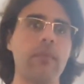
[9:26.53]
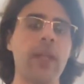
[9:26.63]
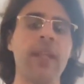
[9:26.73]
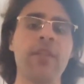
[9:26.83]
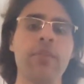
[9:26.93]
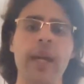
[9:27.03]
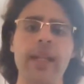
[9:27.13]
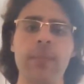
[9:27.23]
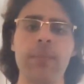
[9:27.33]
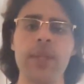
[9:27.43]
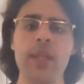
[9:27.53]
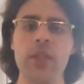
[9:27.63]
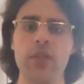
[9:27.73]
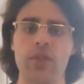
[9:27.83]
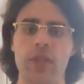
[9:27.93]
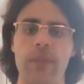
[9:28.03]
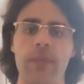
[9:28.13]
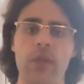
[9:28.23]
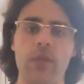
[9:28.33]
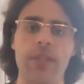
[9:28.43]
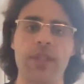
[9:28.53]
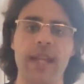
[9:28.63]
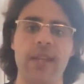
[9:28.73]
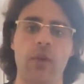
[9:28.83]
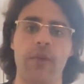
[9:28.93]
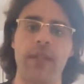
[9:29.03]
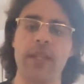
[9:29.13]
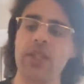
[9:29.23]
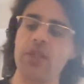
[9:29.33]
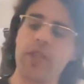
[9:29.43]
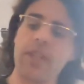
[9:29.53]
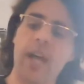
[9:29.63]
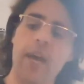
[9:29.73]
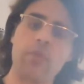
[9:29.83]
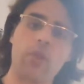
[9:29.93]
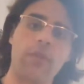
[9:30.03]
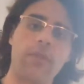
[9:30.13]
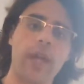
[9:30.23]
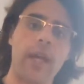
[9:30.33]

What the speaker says: It might appear to some viewers that of these 3 types of